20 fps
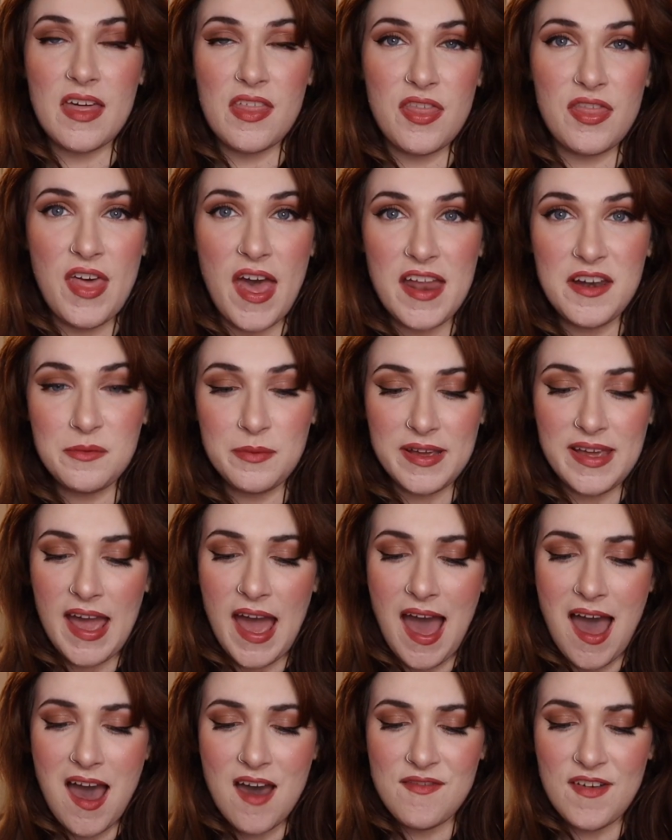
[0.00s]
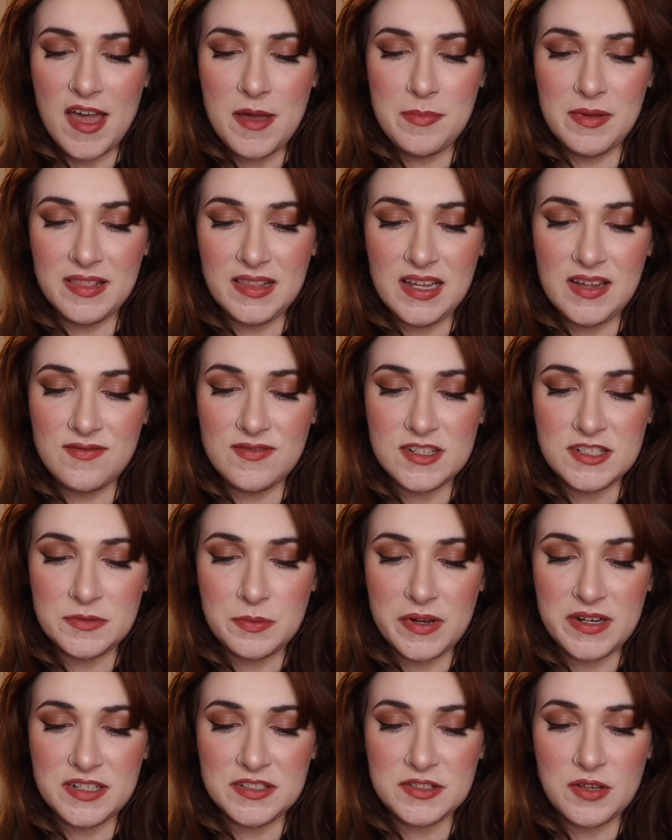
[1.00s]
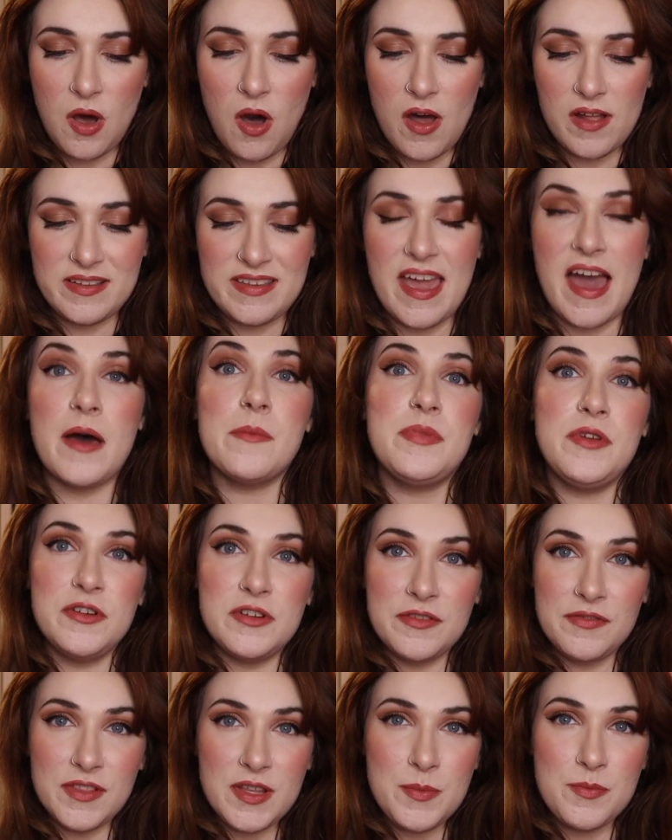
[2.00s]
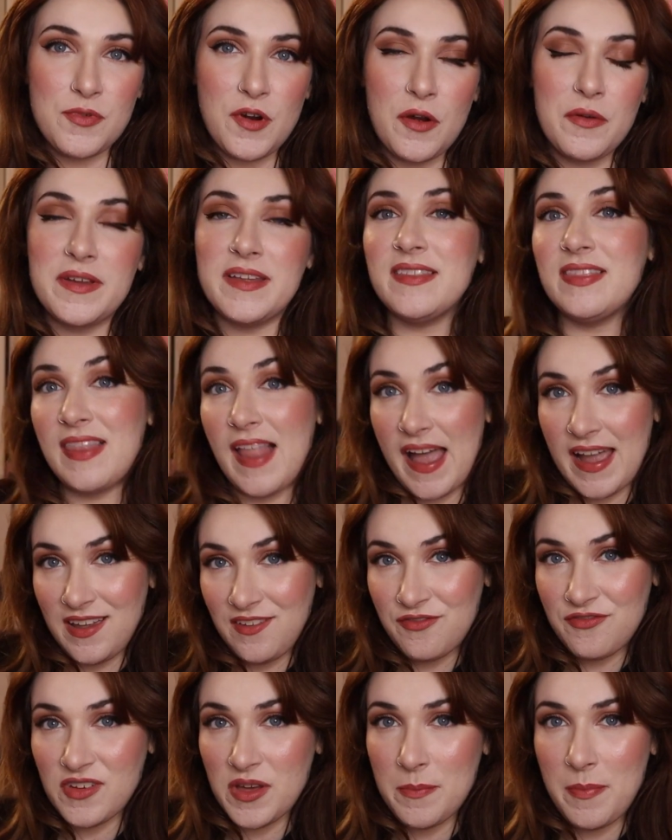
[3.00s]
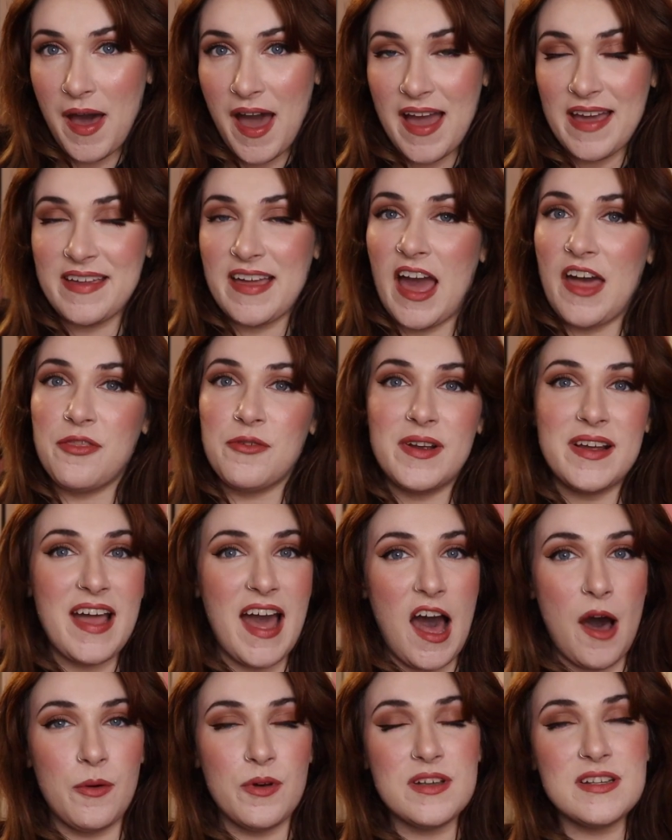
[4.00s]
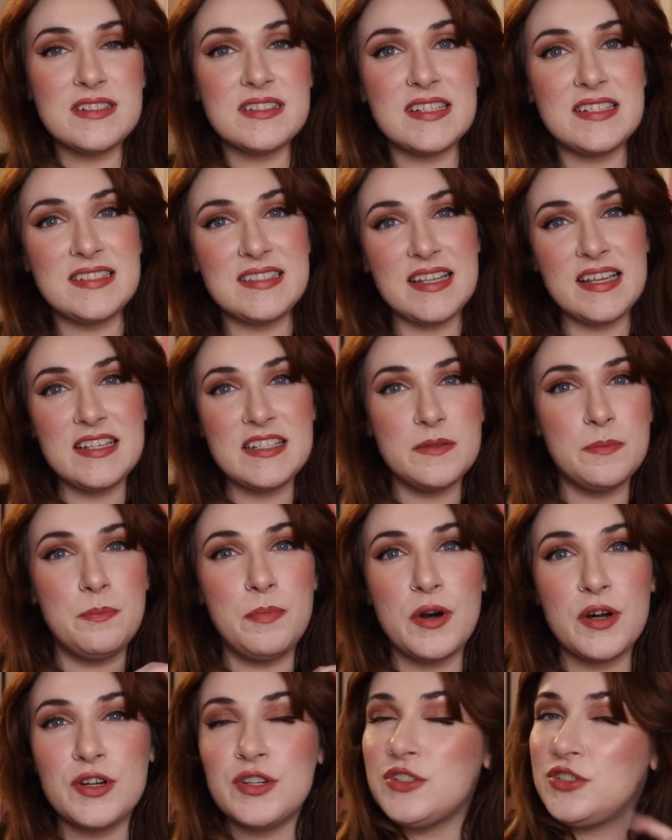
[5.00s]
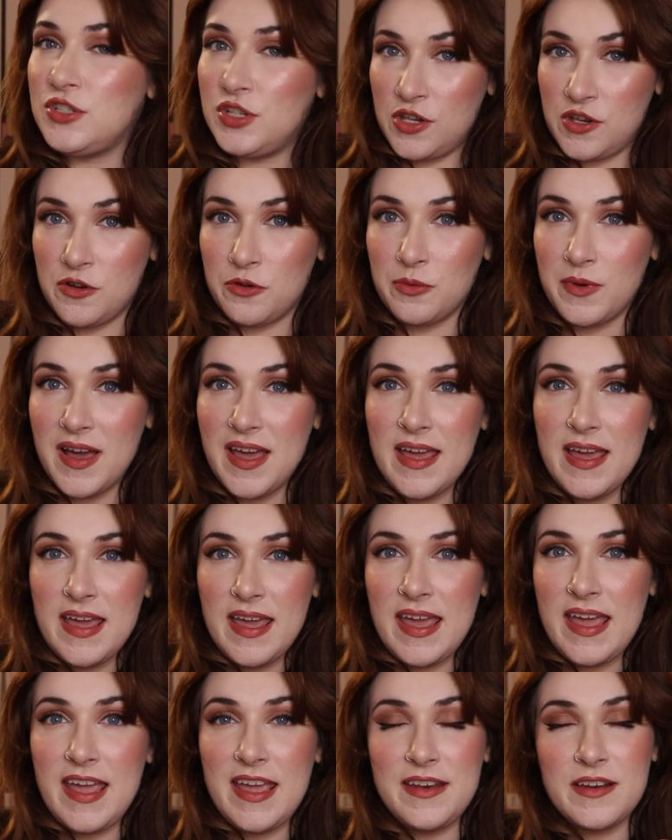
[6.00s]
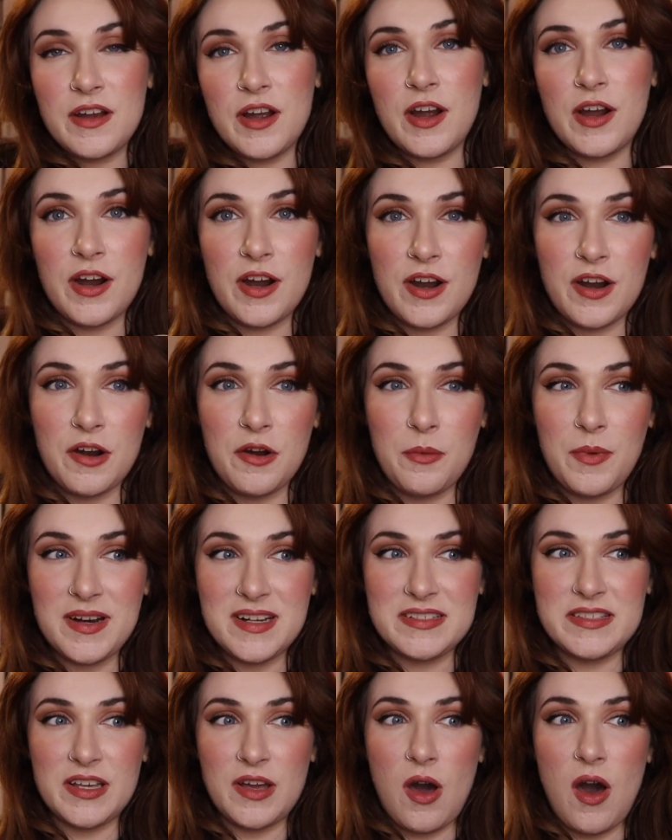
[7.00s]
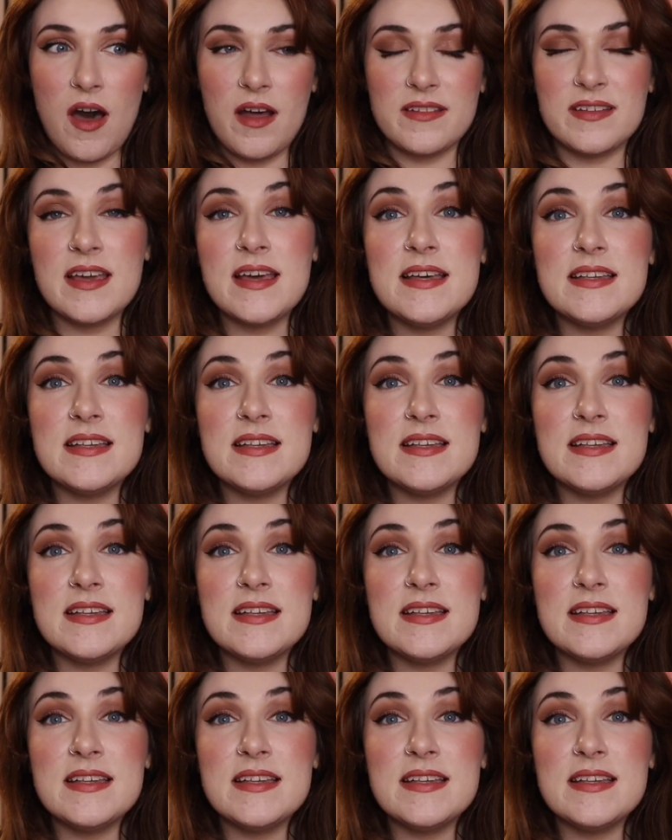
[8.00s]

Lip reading: Then we have, I believe this one is called, yeah, Beautifully Broken Life by Catherine Cowles. This is book 2 in her, what is it called?